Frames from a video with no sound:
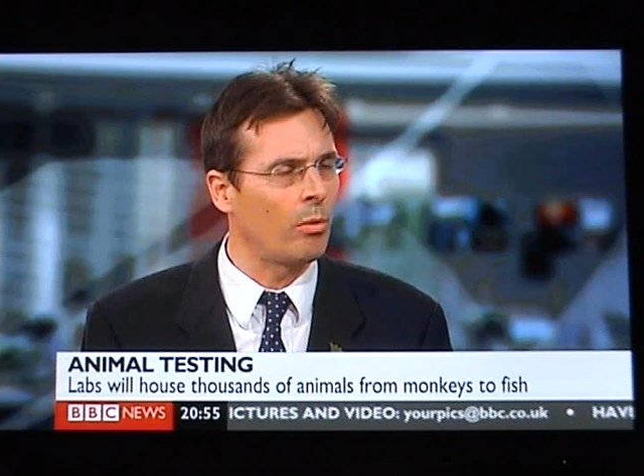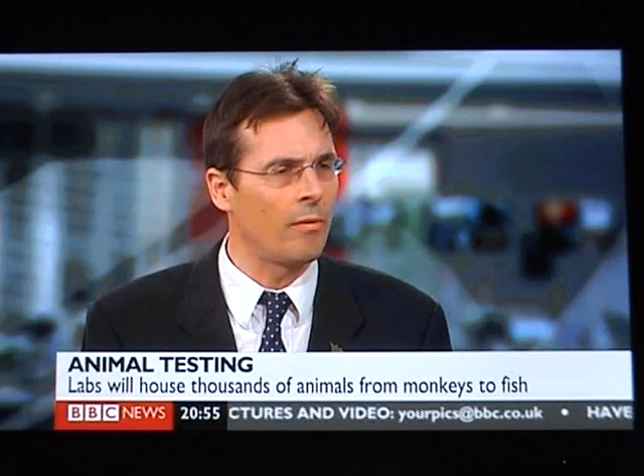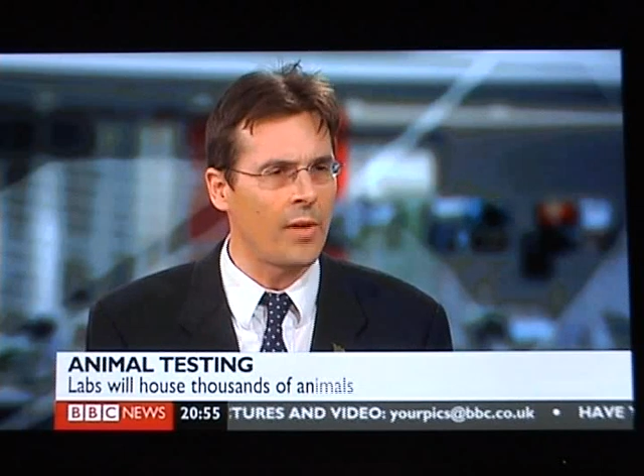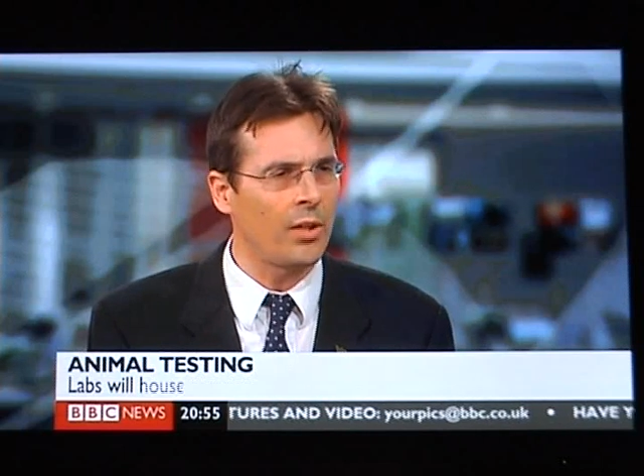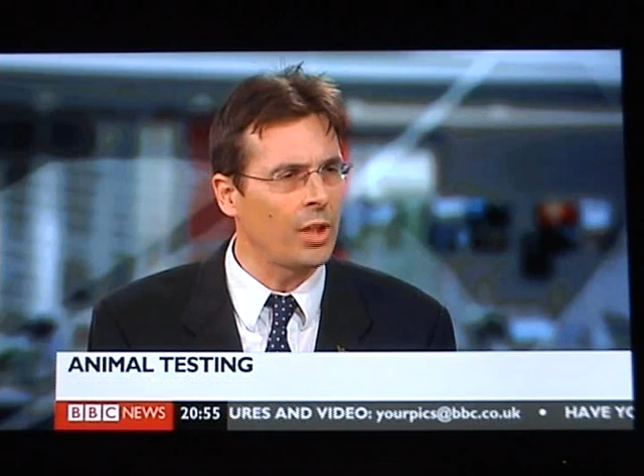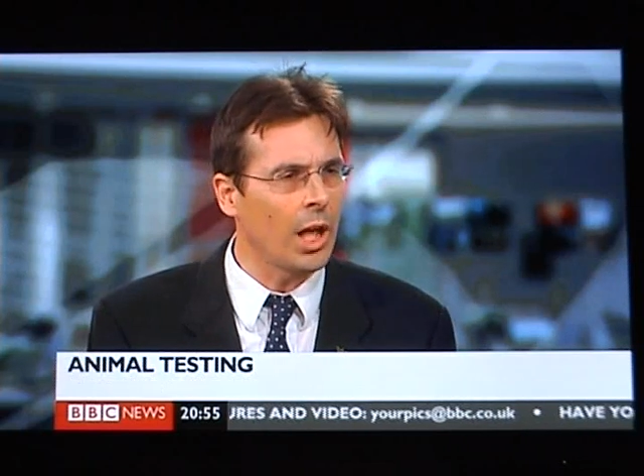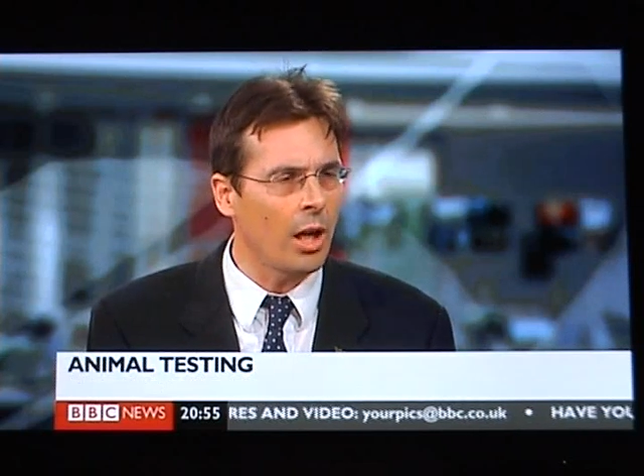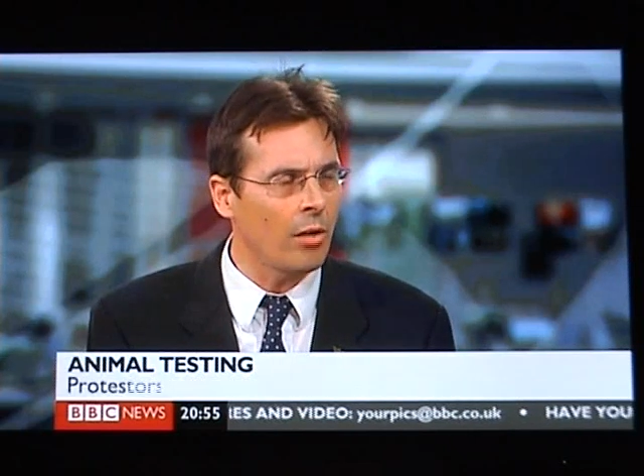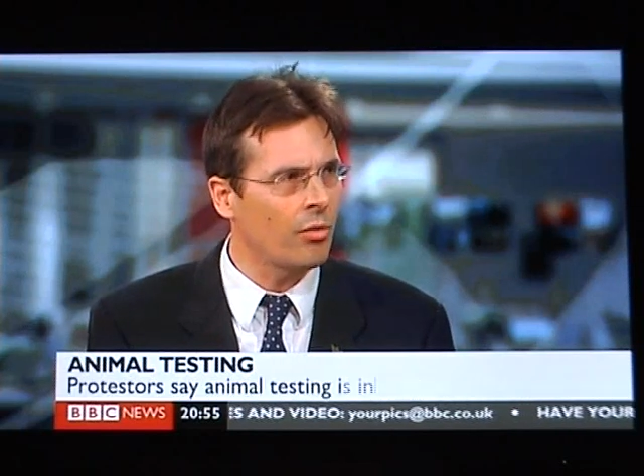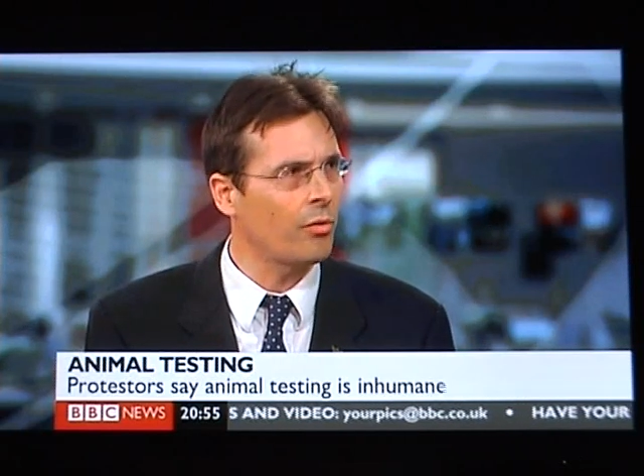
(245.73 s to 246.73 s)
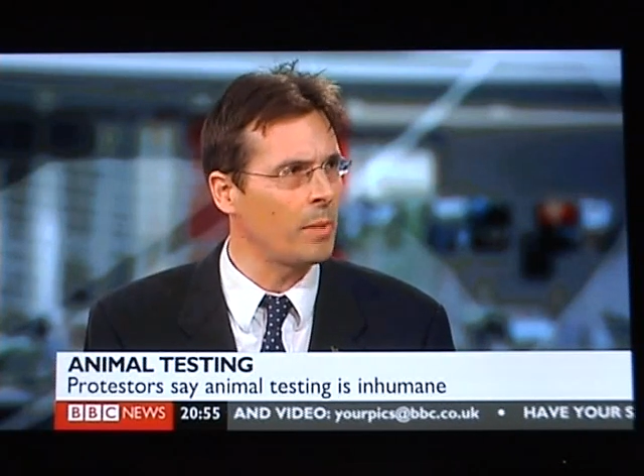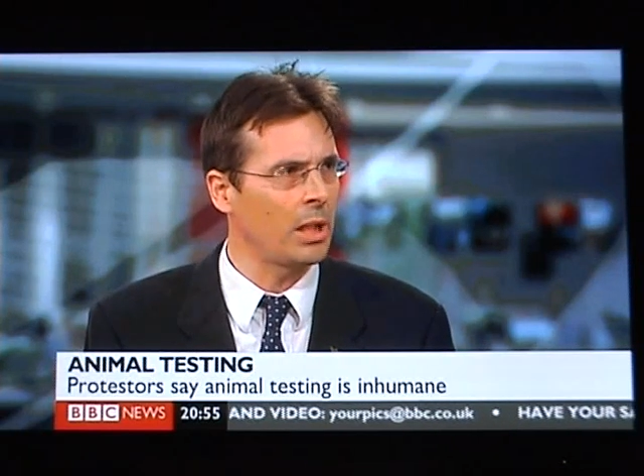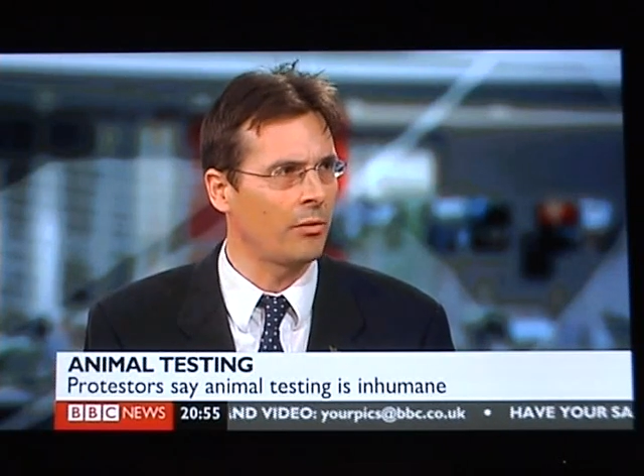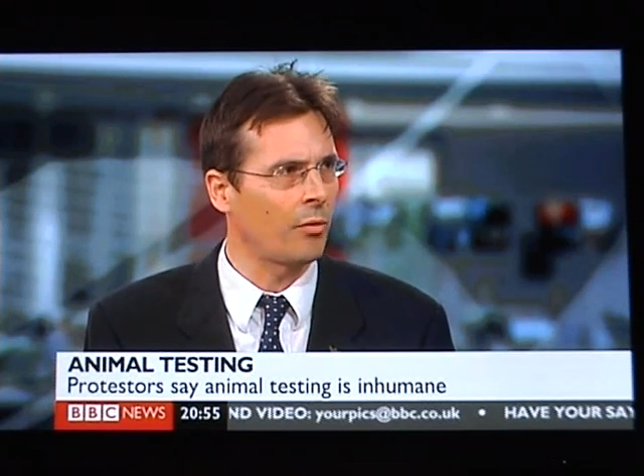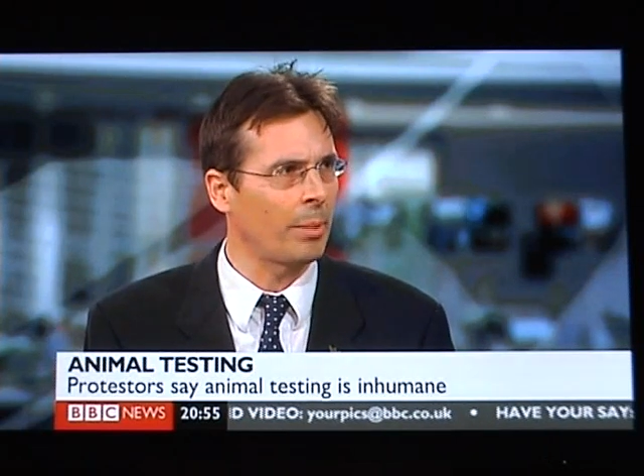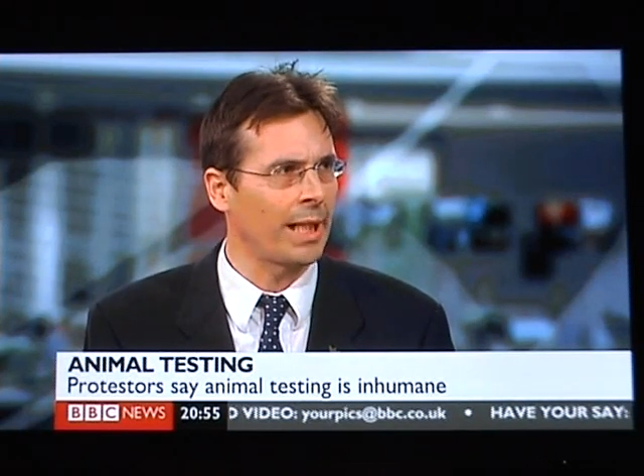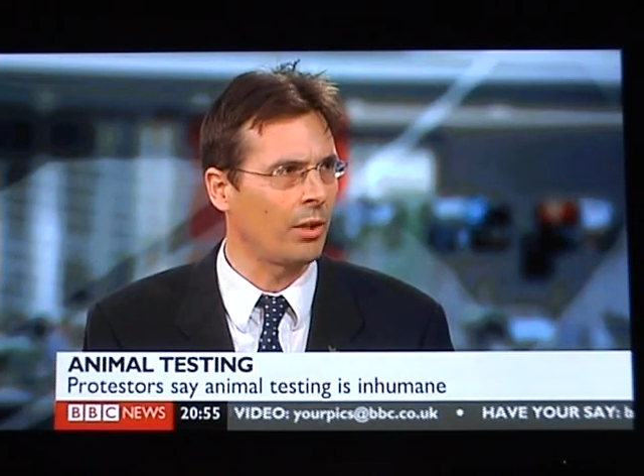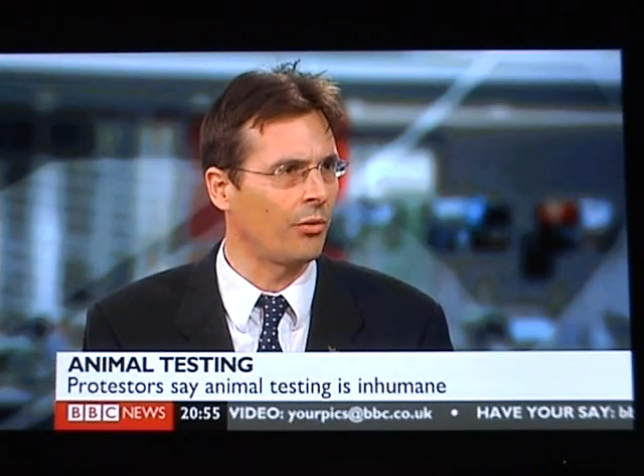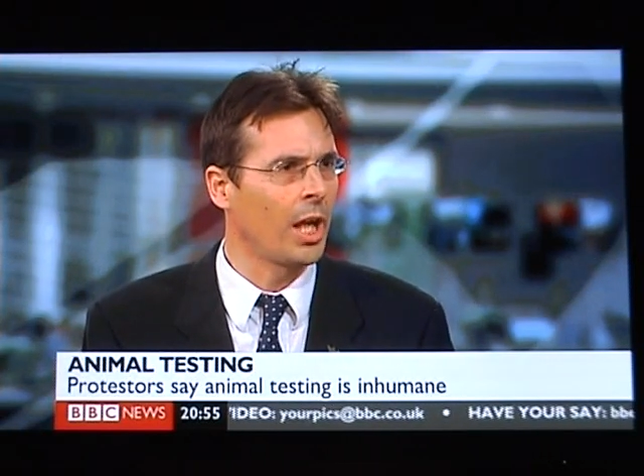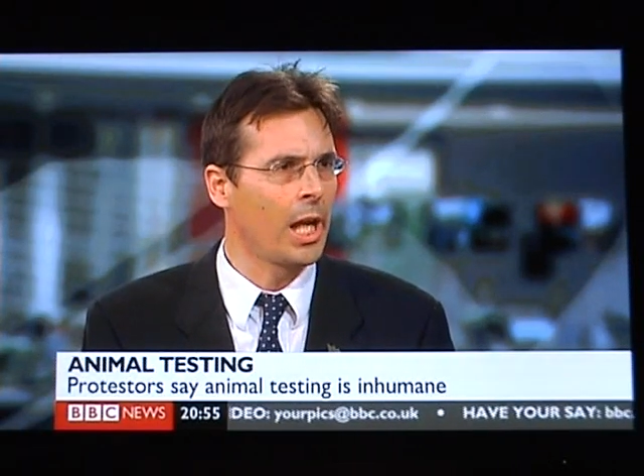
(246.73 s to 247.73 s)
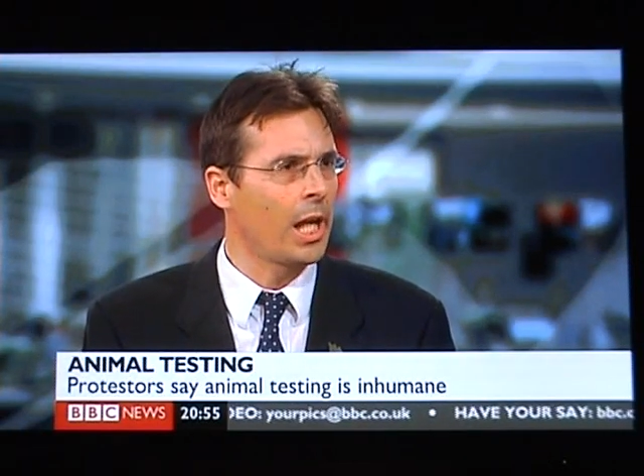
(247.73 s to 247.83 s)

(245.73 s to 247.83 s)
We're investing hundreds of millions of pounds